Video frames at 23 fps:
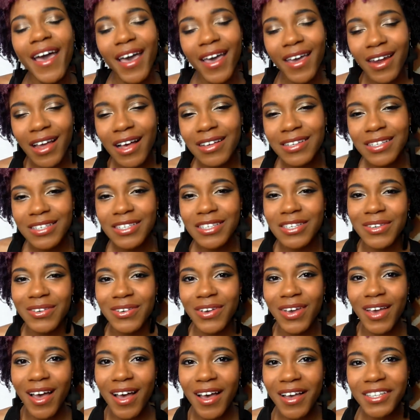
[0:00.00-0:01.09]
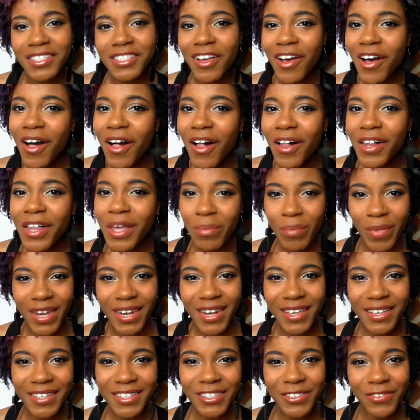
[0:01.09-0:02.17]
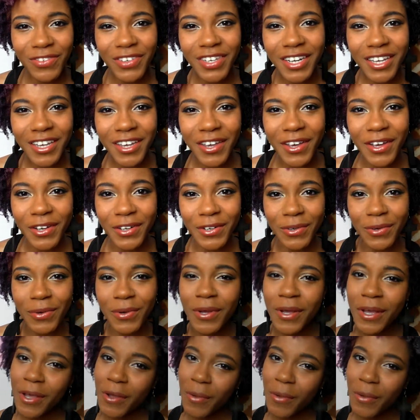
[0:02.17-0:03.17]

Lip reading: and I'll see you guys all in my next video.